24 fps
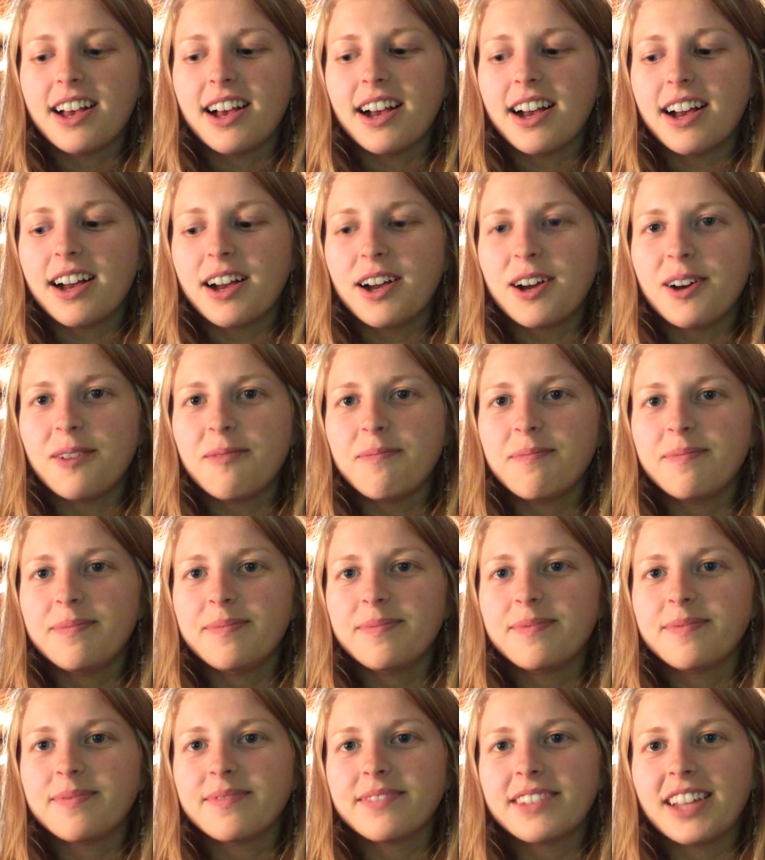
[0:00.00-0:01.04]

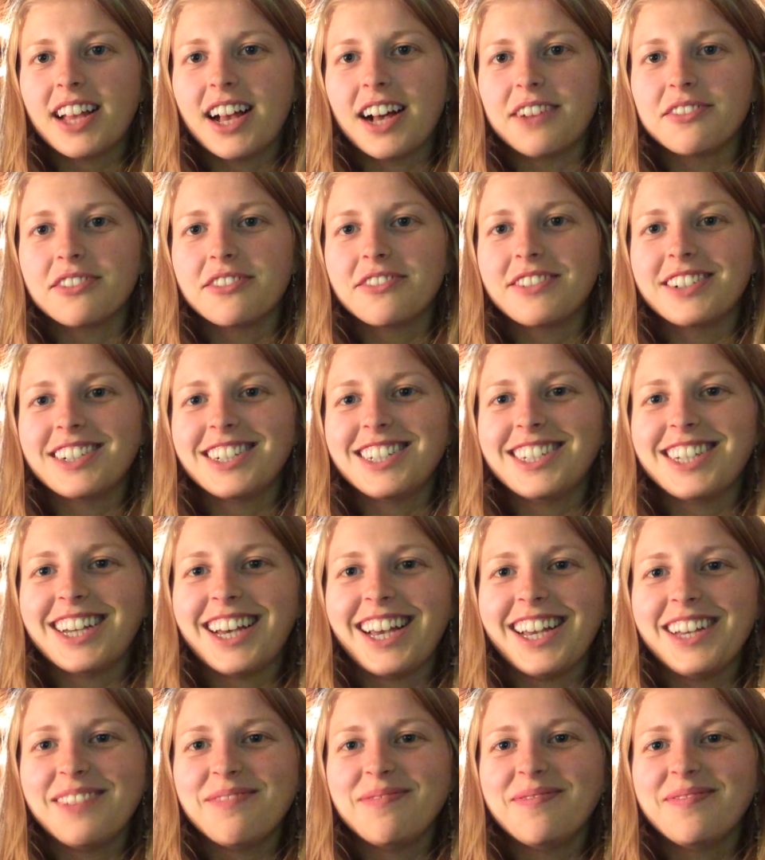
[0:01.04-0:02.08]
Have a fun
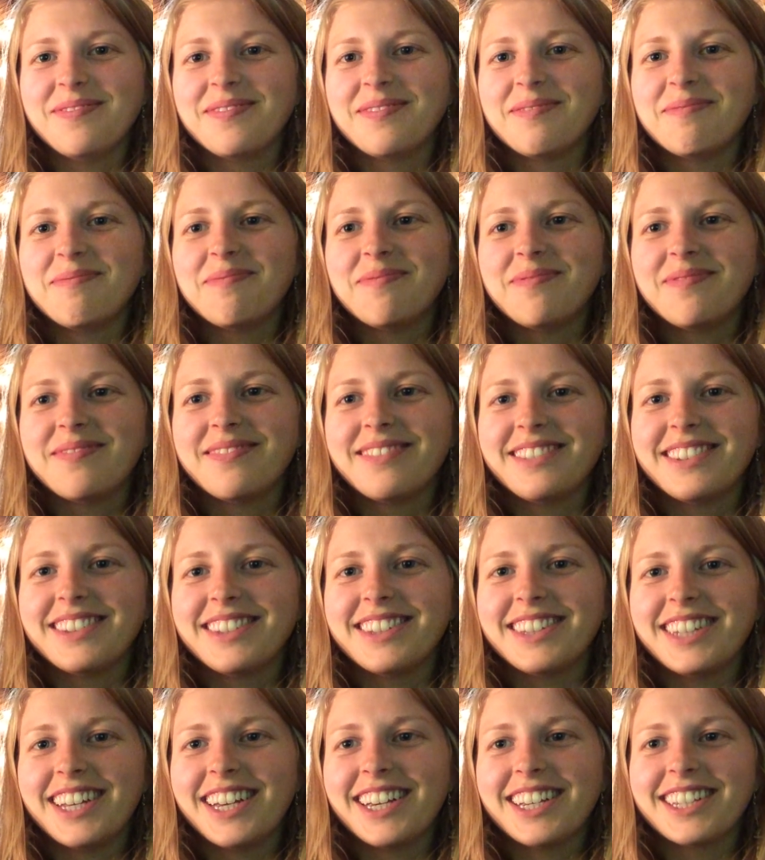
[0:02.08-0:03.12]
time.
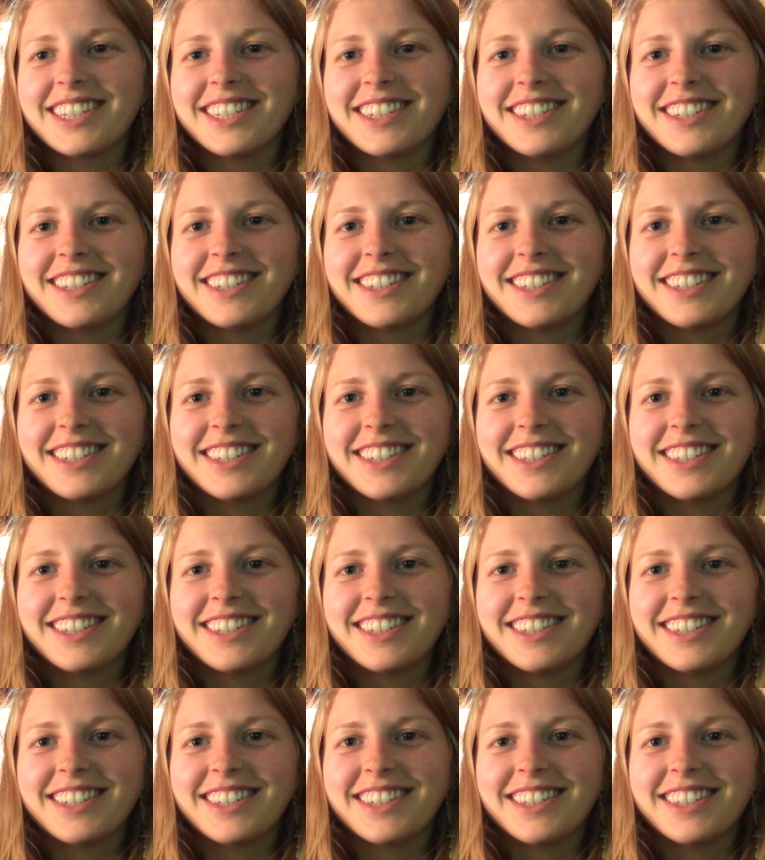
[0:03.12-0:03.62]
Thanks.